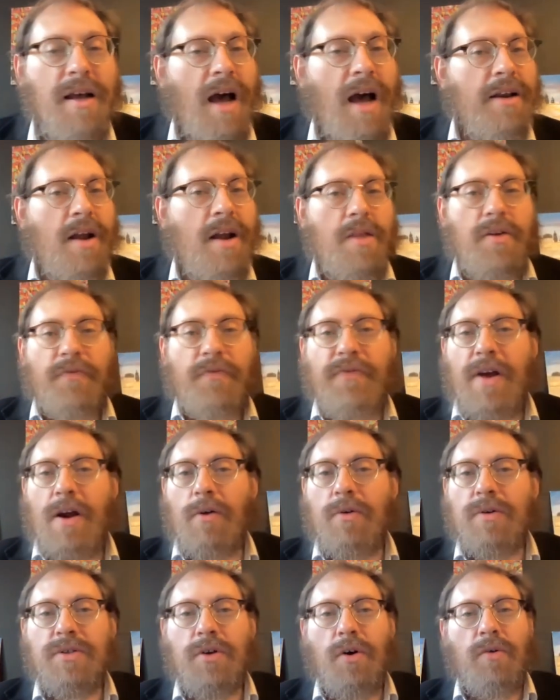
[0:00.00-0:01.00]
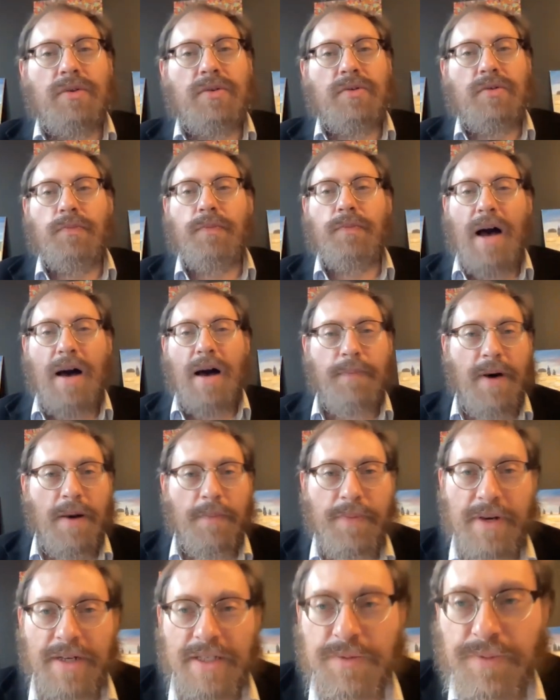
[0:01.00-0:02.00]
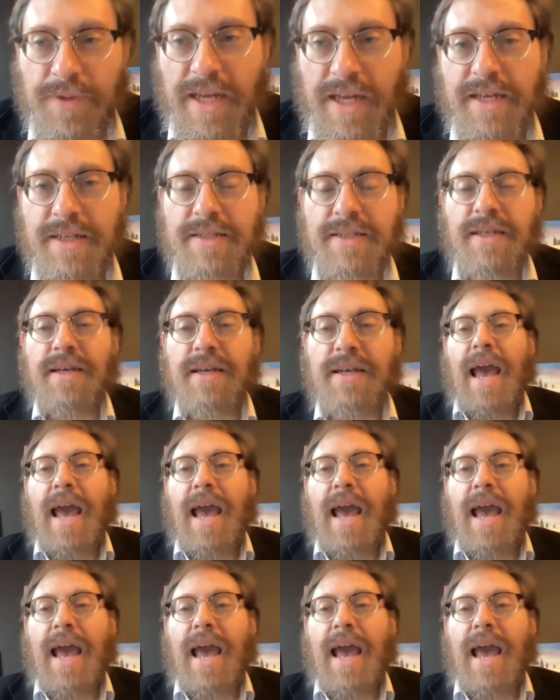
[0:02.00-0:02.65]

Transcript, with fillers: another pharaoh is going to pop up in its place.